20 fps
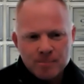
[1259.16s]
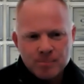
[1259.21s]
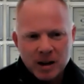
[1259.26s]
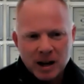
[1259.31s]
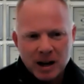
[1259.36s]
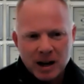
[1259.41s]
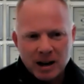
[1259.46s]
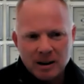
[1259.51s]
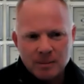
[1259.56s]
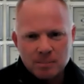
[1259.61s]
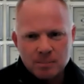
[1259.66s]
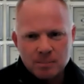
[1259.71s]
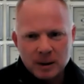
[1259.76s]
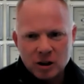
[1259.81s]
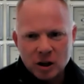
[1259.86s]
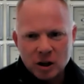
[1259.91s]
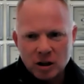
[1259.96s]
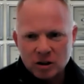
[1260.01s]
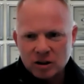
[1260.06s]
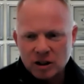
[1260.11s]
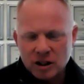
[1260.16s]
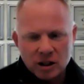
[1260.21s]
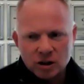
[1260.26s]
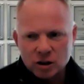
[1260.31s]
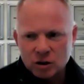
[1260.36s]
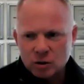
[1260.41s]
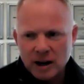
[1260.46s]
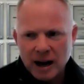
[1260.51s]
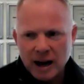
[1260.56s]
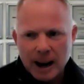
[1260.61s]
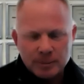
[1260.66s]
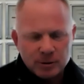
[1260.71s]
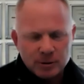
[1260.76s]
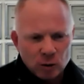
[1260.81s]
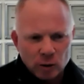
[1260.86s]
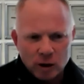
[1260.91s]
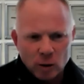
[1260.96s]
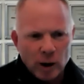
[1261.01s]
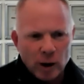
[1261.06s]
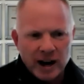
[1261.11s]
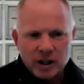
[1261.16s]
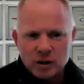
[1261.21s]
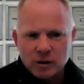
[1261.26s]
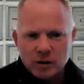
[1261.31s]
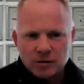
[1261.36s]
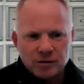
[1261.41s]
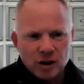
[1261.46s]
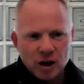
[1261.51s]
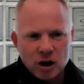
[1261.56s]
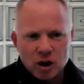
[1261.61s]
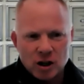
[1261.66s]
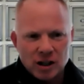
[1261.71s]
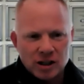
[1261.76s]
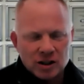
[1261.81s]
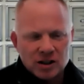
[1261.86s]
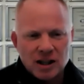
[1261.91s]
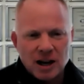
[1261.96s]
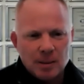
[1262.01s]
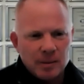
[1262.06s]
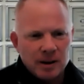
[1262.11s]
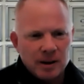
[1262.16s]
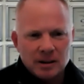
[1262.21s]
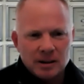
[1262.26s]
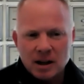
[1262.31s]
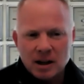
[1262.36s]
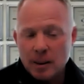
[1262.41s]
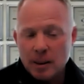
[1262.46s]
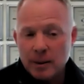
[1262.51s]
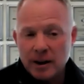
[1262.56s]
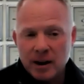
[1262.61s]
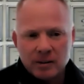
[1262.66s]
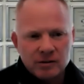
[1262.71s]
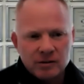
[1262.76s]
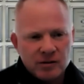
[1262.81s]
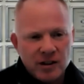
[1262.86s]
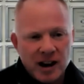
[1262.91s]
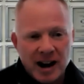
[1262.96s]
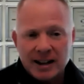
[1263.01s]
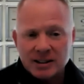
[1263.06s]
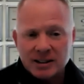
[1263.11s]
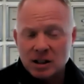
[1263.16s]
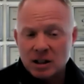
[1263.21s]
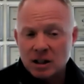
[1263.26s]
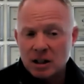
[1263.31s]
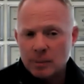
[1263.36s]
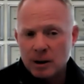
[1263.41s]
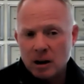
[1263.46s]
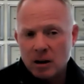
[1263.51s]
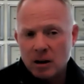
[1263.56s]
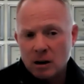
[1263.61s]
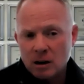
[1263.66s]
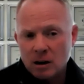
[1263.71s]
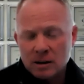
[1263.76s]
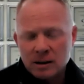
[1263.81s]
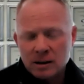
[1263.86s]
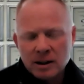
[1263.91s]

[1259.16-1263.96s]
But there's absolutely wage inflation is coming fast and coming hard.